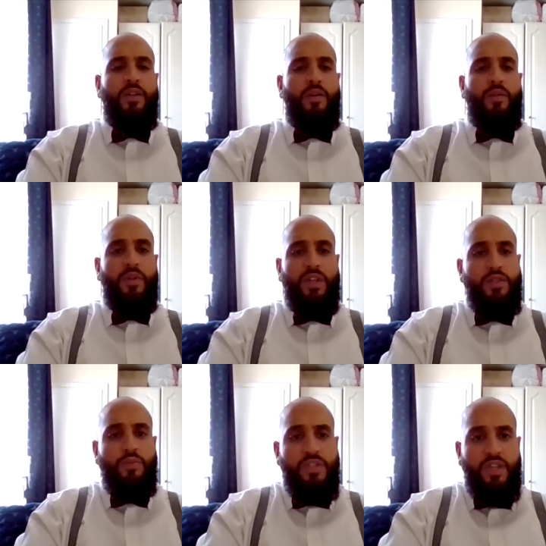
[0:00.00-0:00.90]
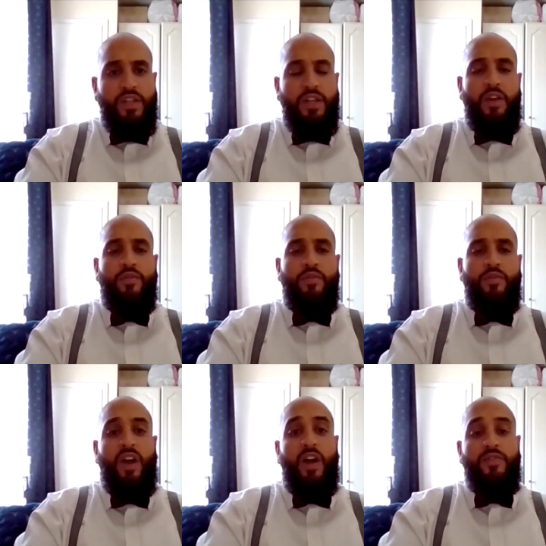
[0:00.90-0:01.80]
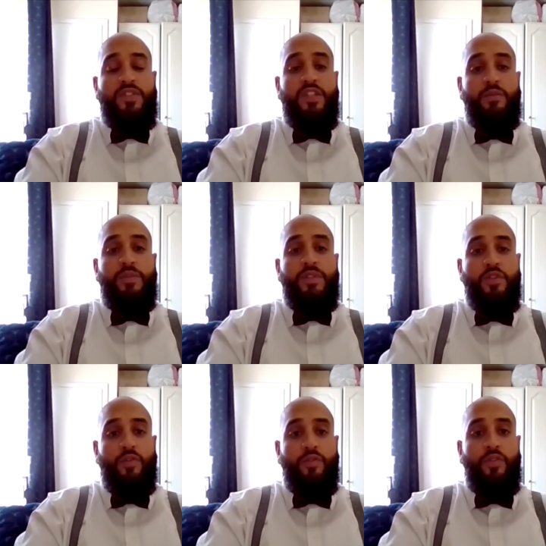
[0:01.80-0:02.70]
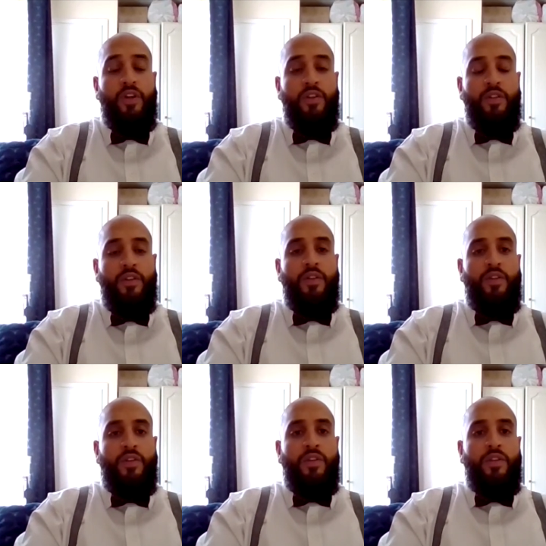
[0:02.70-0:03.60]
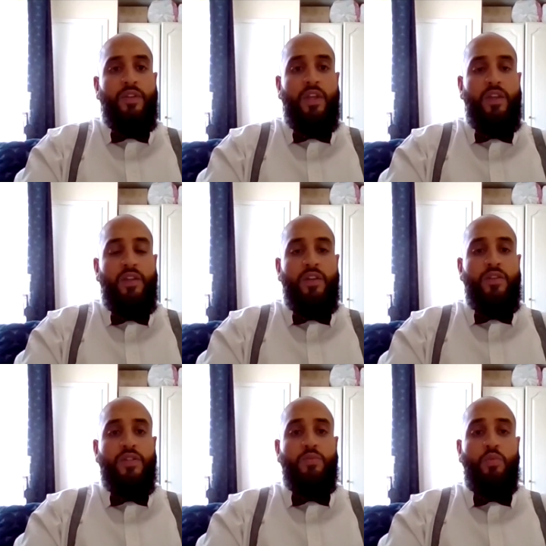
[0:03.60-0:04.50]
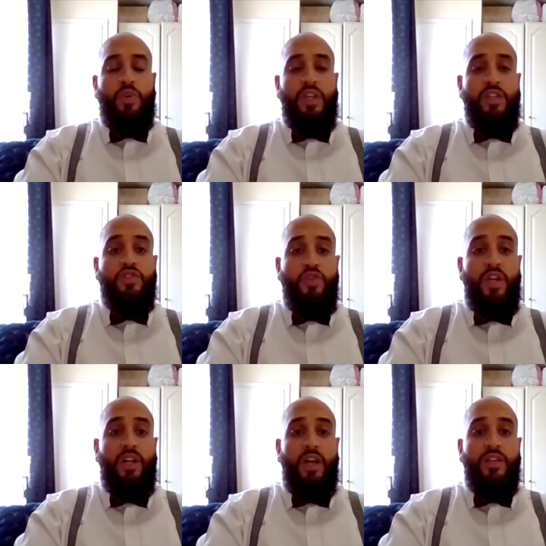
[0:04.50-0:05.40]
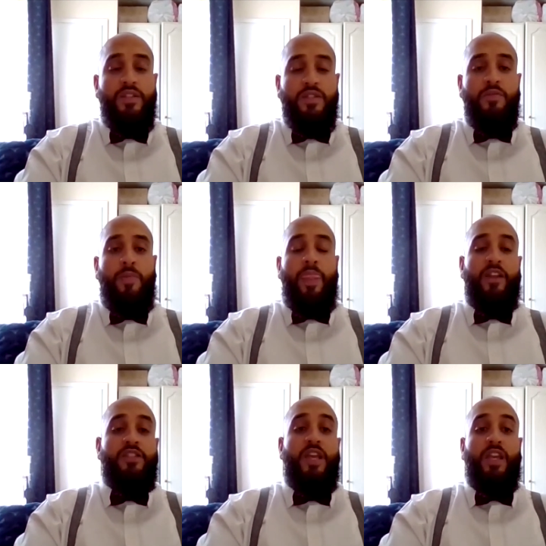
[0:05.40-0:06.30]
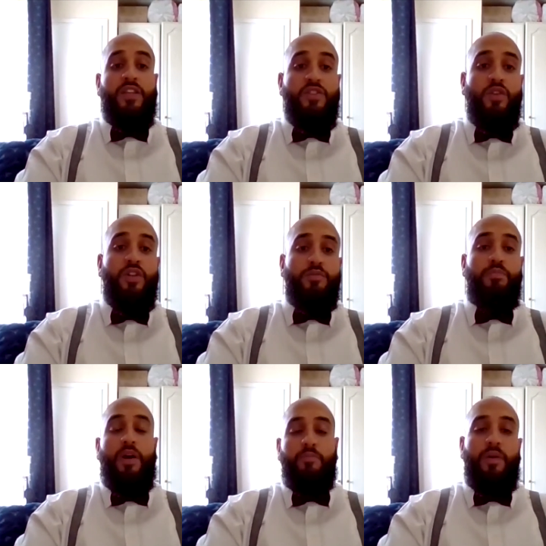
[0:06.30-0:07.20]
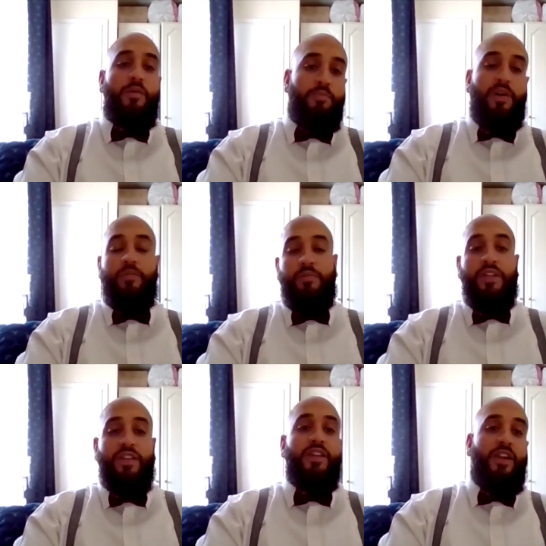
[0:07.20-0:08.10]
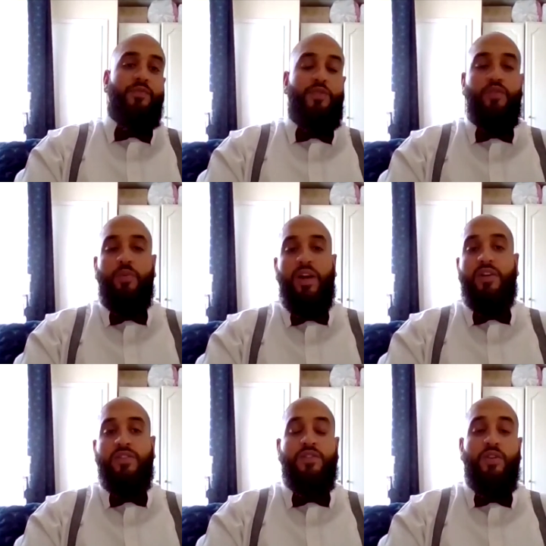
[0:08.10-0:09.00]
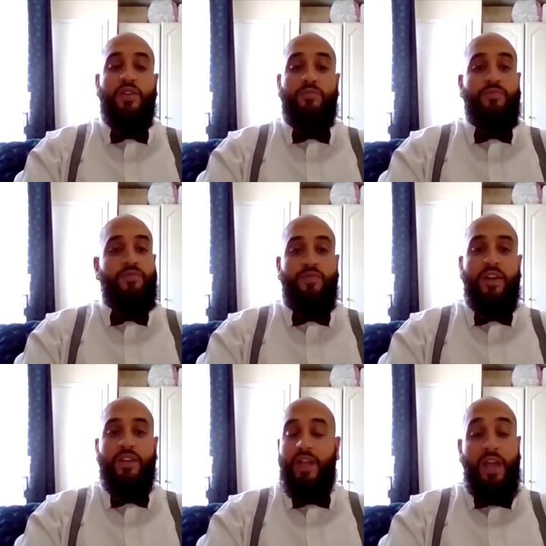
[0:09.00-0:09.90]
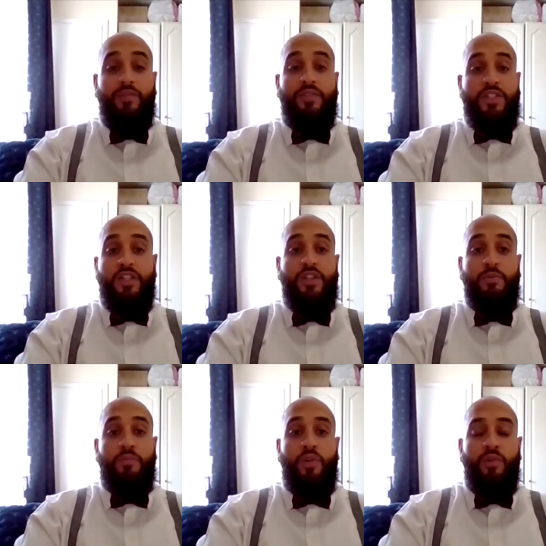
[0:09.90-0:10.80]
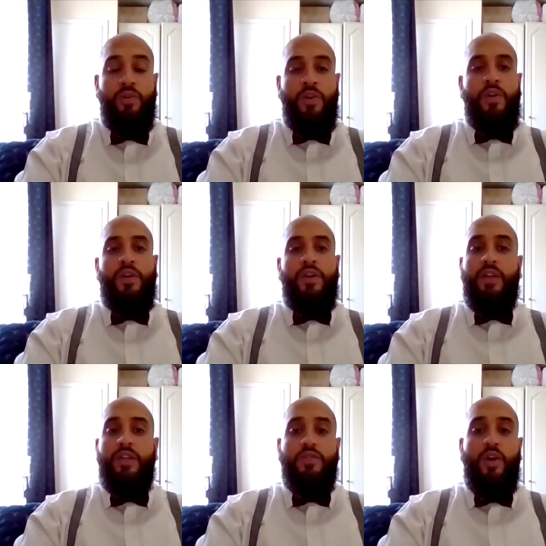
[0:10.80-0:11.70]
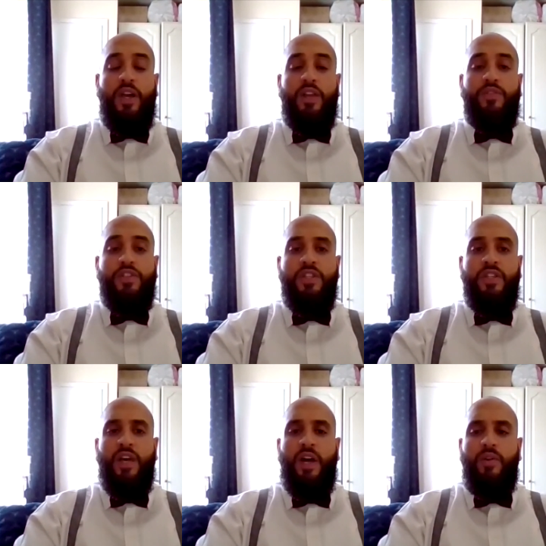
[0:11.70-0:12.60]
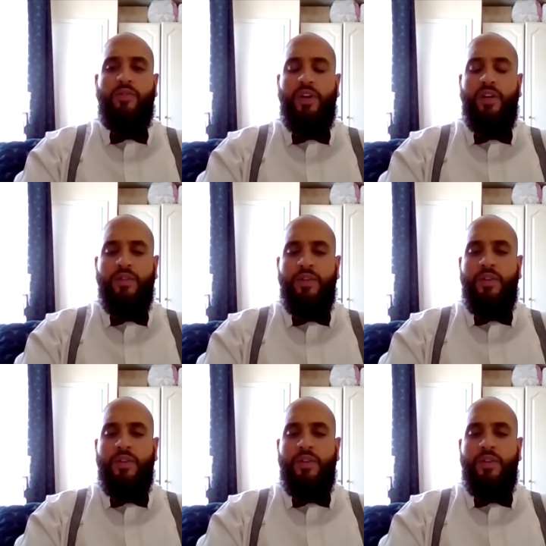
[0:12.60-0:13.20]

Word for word: And th- that's what he's done in every fight I've seen him in so far. Yeah. Just walking in straight lines, taking shots, but, but, but, but he can get through by because he's got a fuck, hell of a chin on him, bro. He's got a hell of a chin. However,